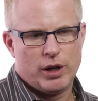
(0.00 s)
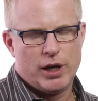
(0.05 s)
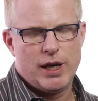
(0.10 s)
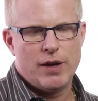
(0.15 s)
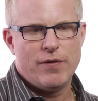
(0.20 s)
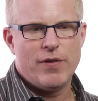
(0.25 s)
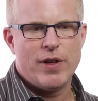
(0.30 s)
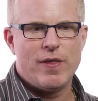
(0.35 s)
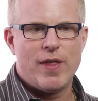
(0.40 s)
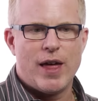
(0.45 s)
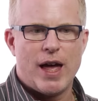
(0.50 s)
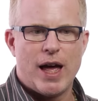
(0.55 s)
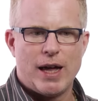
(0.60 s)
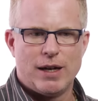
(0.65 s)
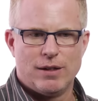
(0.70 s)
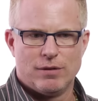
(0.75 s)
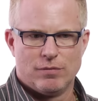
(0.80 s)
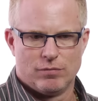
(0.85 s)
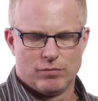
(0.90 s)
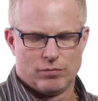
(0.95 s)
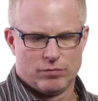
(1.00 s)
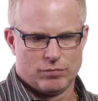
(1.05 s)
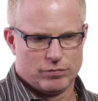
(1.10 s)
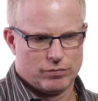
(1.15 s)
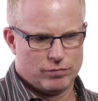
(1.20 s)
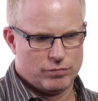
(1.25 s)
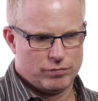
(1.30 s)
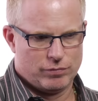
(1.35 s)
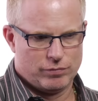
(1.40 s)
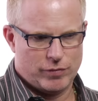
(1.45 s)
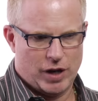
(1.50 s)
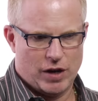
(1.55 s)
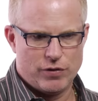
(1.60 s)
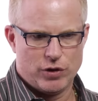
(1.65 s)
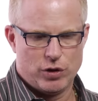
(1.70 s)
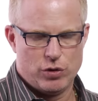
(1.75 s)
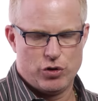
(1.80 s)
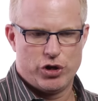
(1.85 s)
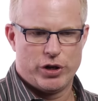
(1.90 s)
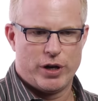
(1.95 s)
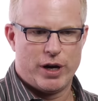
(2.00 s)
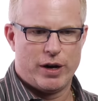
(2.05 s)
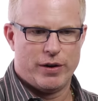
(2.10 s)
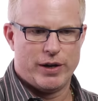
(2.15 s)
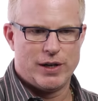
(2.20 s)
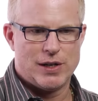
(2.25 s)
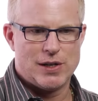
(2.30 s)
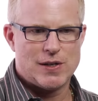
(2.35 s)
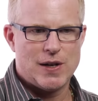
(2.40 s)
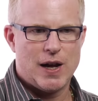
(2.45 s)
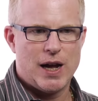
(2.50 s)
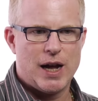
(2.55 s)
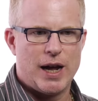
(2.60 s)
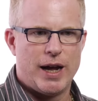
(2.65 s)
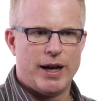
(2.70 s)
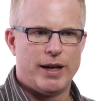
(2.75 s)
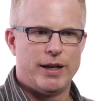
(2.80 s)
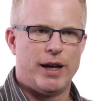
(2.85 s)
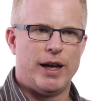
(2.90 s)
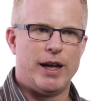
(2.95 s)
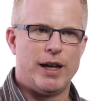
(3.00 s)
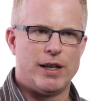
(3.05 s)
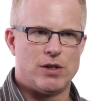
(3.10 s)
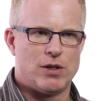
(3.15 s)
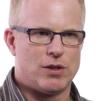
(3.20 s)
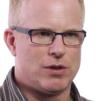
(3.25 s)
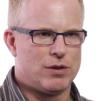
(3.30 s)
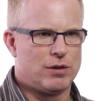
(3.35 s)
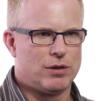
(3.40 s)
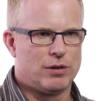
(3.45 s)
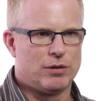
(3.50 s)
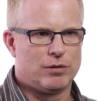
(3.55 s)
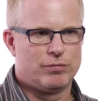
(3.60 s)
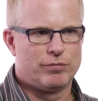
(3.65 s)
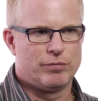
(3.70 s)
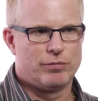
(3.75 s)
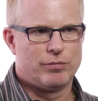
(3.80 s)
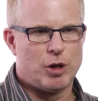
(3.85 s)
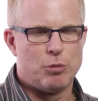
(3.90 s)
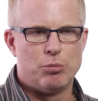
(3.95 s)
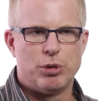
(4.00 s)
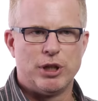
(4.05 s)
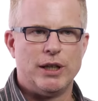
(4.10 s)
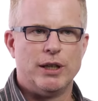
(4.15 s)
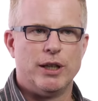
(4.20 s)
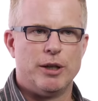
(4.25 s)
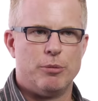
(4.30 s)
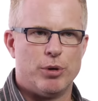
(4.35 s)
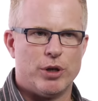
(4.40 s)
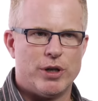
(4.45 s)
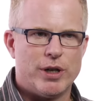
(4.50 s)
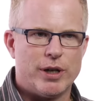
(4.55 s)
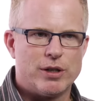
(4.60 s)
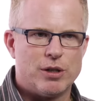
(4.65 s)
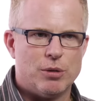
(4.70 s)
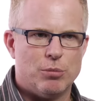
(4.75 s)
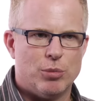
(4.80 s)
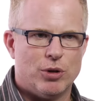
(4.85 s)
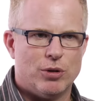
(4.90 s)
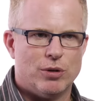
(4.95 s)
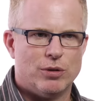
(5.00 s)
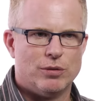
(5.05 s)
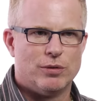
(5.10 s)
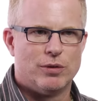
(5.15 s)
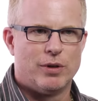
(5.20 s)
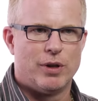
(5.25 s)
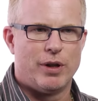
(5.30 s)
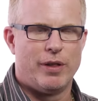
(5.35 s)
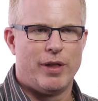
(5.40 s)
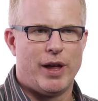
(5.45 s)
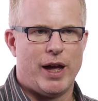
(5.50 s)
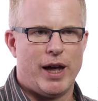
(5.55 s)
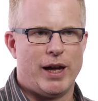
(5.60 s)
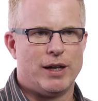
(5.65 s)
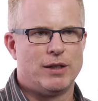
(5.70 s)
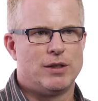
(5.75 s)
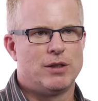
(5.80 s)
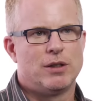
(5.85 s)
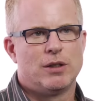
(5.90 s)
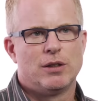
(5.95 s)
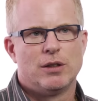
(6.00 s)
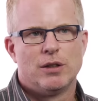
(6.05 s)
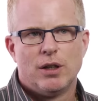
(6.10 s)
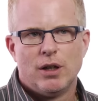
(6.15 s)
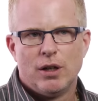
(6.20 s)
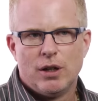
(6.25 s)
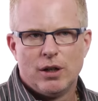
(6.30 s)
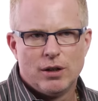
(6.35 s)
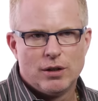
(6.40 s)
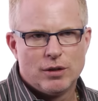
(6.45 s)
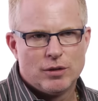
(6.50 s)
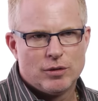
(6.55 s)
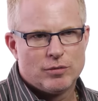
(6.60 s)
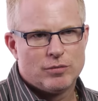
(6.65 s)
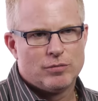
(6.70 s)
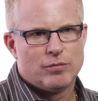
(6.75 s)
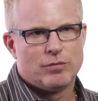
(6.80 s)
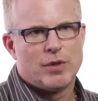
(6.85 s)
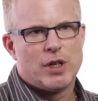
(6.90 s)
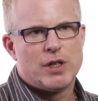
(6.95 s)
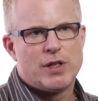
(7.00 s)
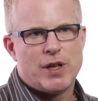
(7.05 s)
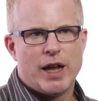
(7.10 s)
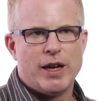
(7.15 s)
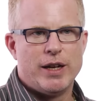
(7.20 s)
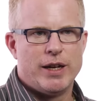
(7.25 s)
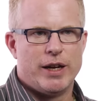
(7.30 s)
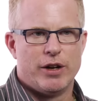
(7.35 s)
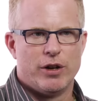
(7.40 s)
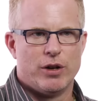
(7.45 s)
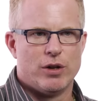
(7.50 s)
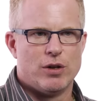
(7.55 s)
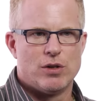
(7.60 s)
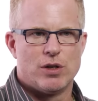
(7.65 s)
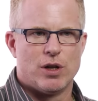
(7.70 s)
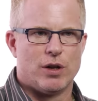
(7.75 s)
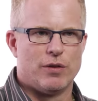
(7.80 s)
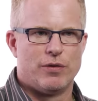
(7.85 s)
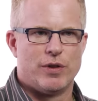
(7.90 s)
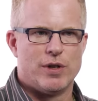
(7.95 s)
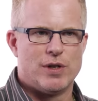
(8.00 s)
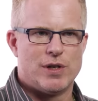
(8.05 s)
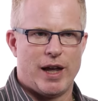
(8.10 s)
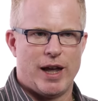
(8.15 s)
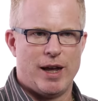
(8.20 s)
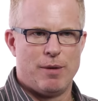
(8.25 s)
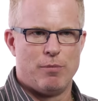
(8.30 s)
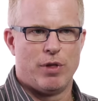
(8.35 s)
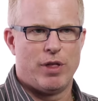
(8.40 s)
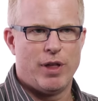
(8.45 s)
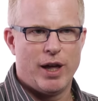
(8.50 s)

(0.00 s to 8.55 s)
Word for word: Given that evolutionary design, it's completely predictable that ten years of the same